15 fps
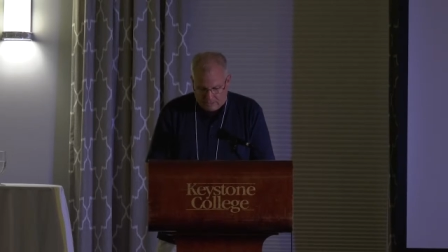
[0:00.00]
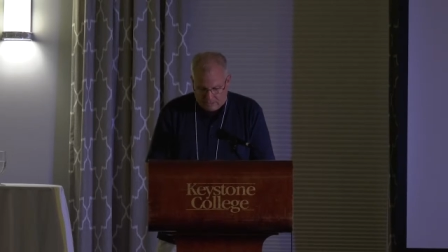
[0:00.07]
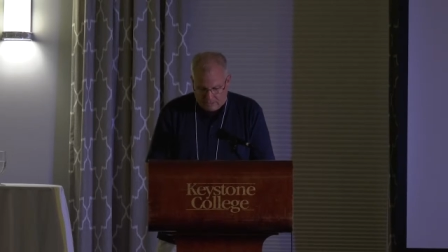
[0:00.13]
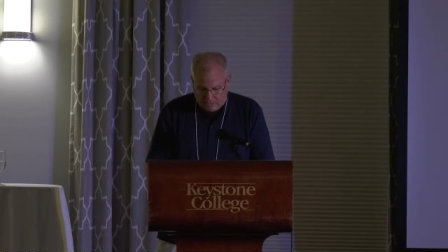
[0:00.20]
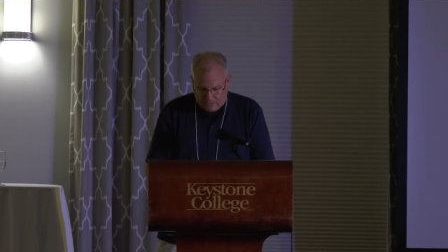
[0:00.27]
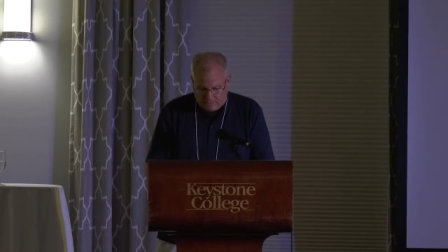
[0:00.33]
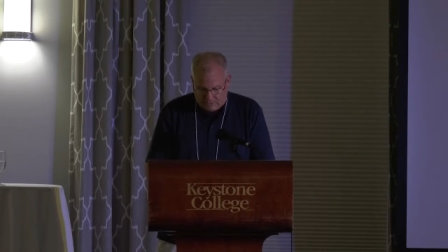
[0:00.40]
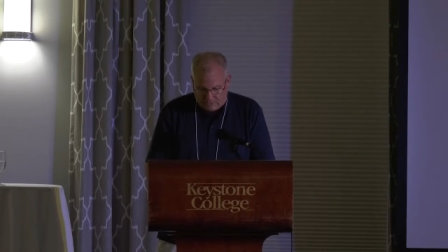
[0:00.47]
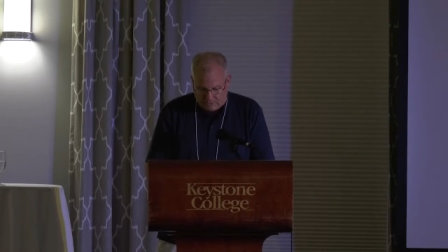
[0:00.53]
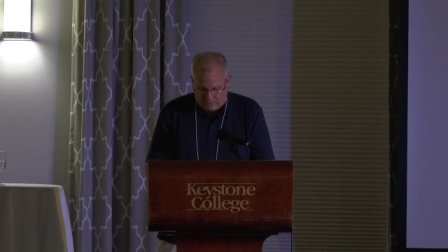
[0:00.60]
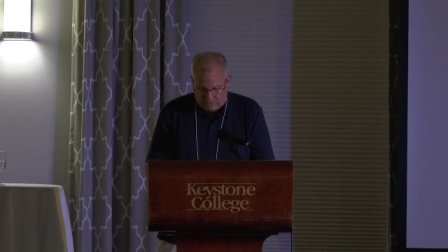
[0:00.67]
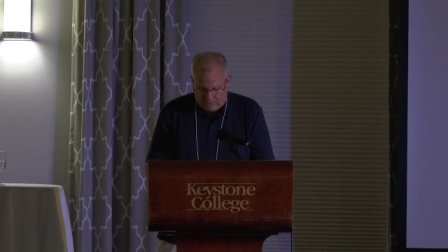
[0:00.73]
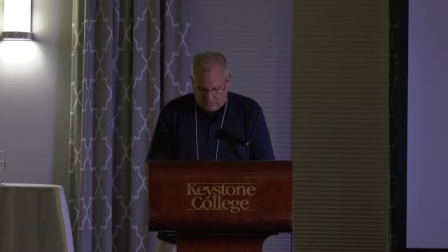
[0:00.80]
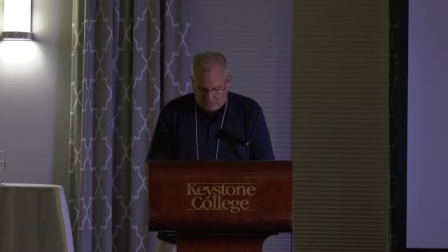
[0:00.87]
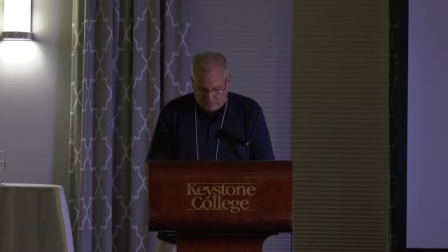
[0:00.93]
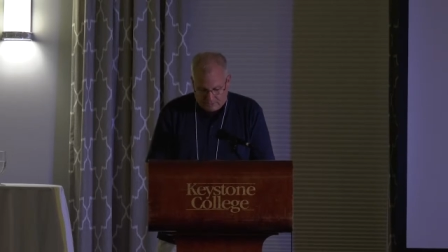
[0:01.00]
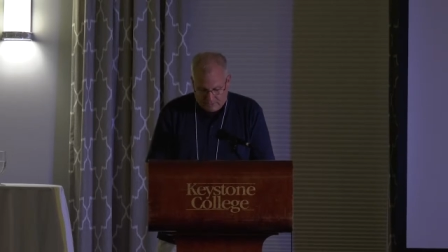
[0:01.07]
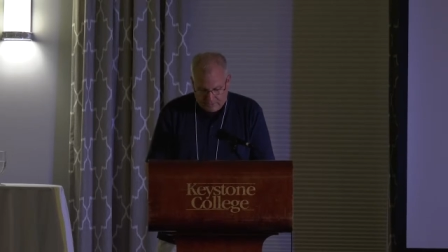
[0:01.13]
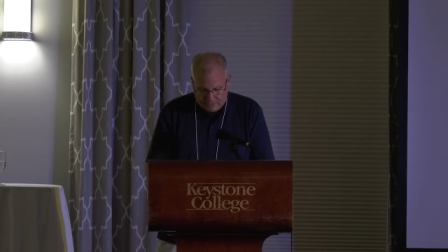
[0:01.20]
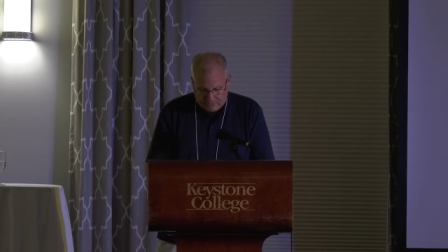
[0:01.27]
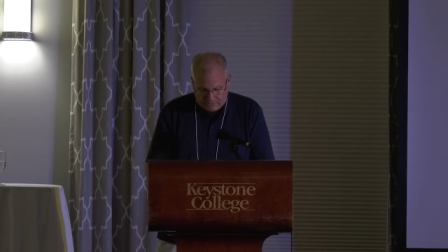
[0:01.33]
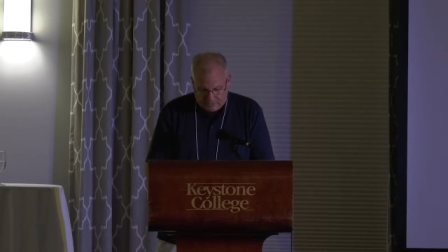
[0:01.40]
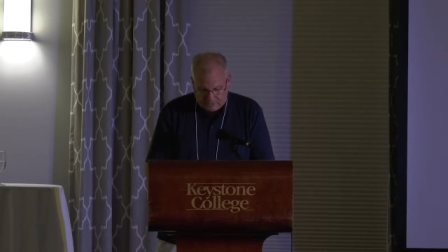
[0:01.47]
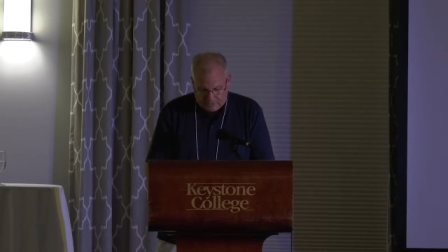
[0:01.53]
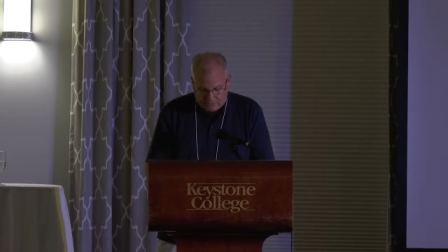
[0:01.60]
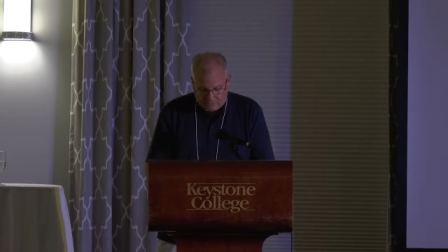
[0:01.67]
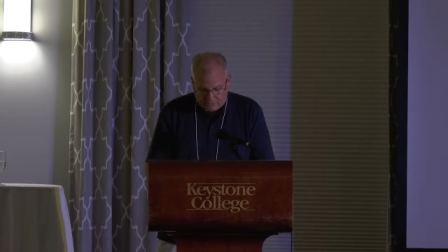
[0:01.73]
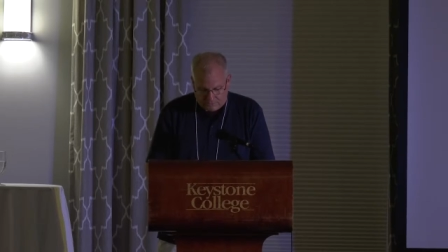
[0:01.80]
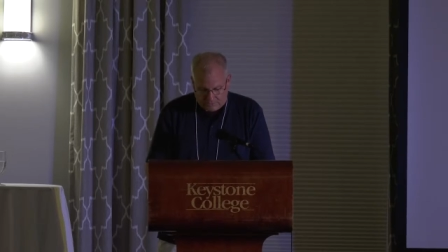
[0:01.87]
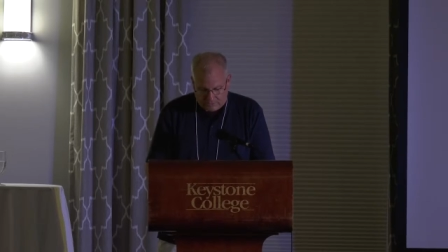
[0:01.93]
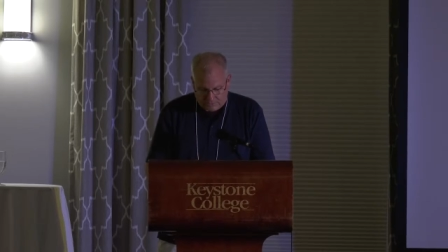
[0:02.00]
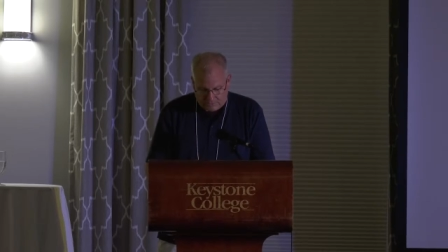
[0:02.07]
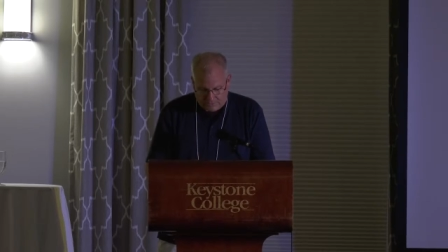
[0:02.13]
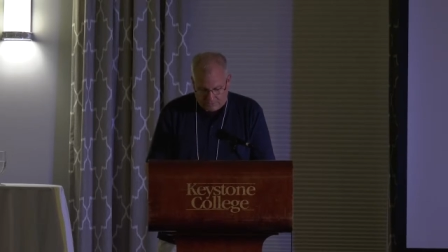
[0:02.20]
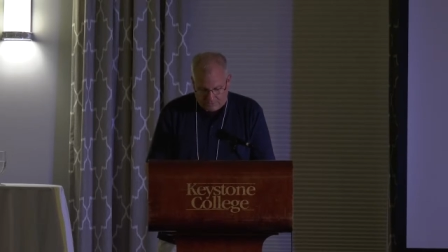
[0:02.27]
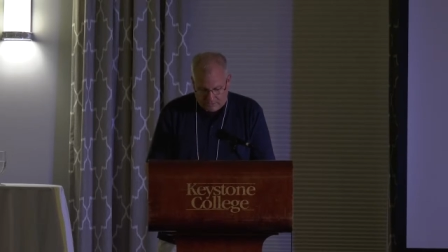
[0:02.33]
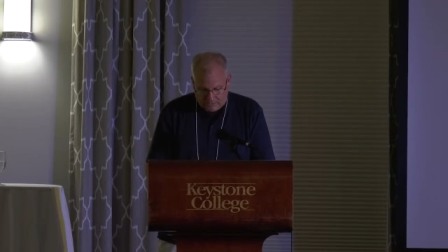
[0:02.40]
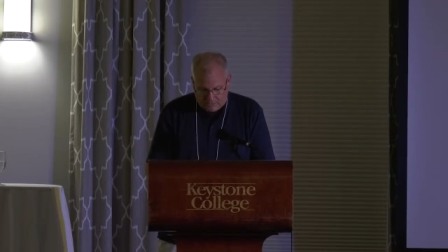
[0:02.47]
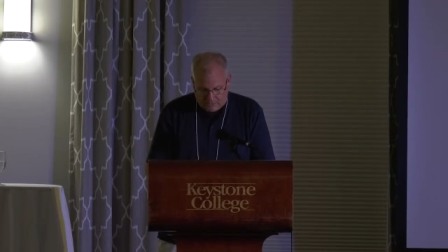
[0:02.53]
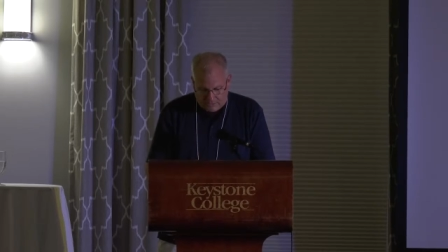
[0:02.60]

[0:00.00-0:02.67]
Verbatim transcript: Steve has written three influential books on,